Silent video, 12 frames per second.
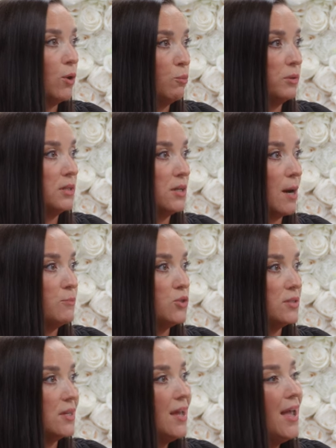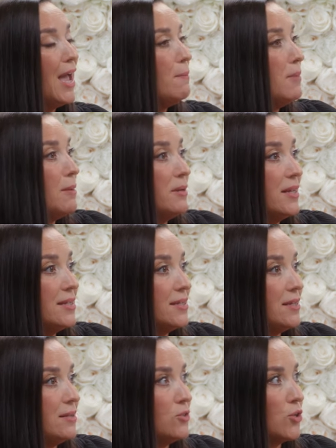open adoptions. And maybe they
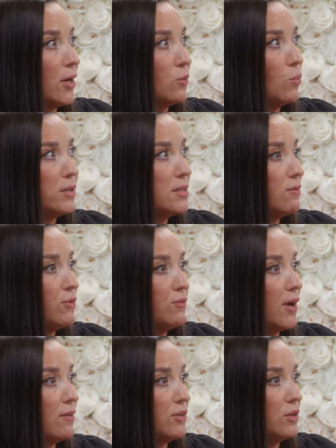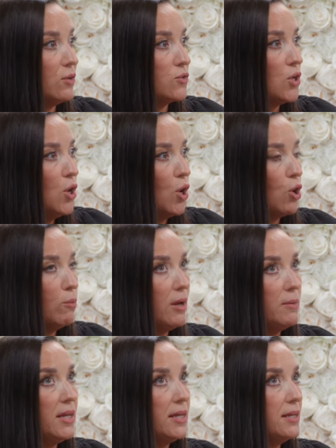see the child once every five years. Yeah. Or
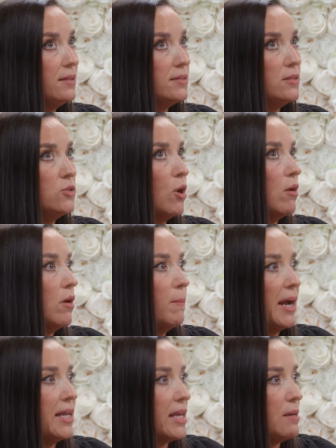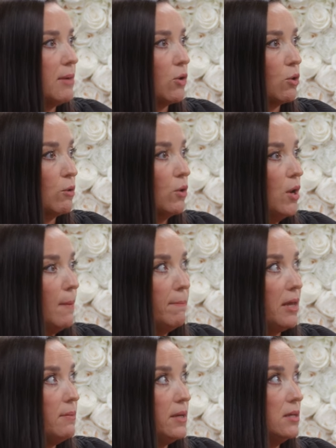maybe they, talk by email or
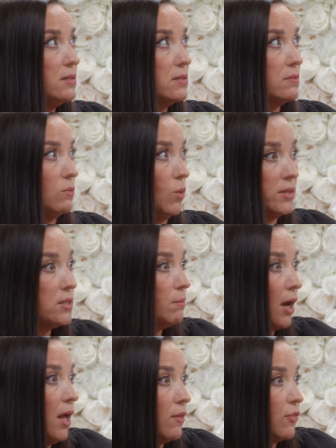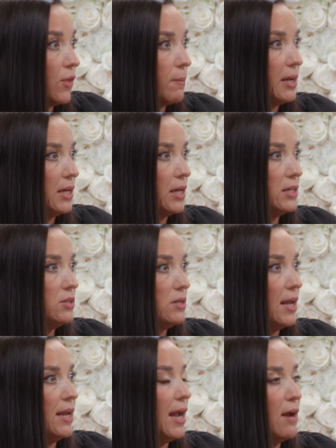maybe it's once a month. I yeah. mean, it,
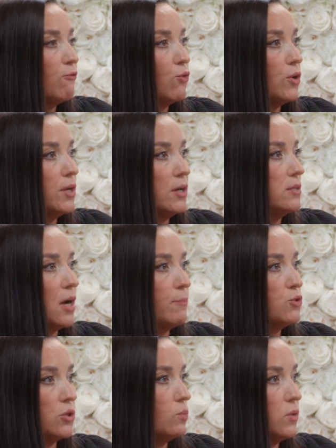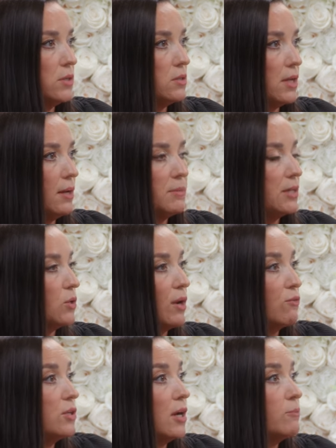it, every adoption is I'm telling you
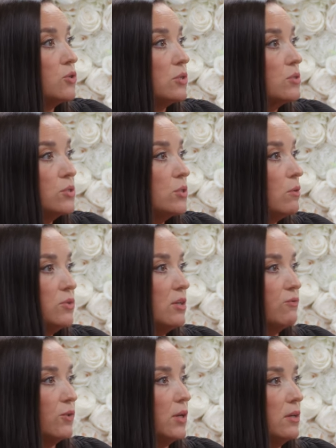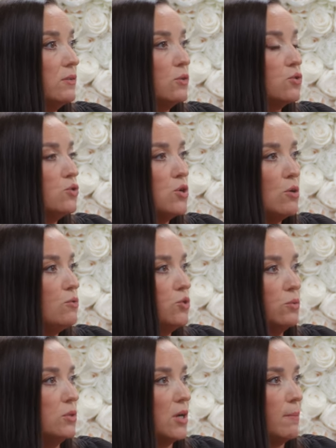every adoption is so, so different. different. There's no
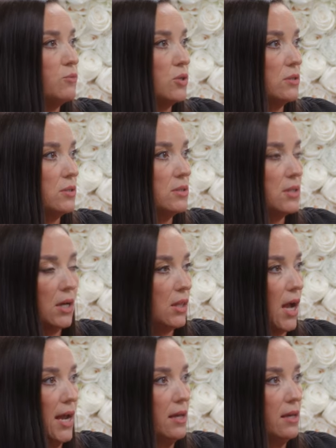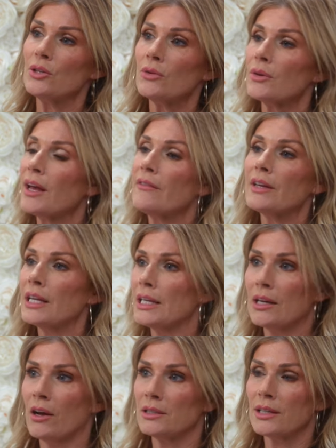two adoptions alike. you don't have
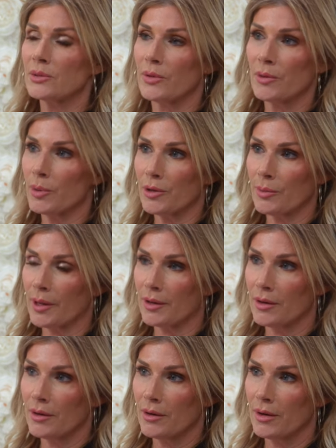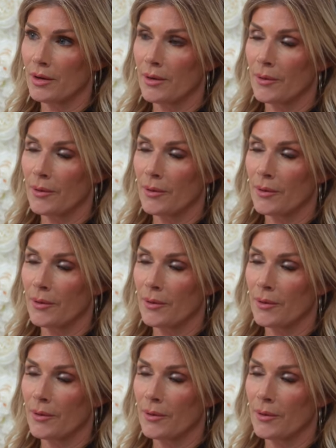any contact with the birth mother. I don't. I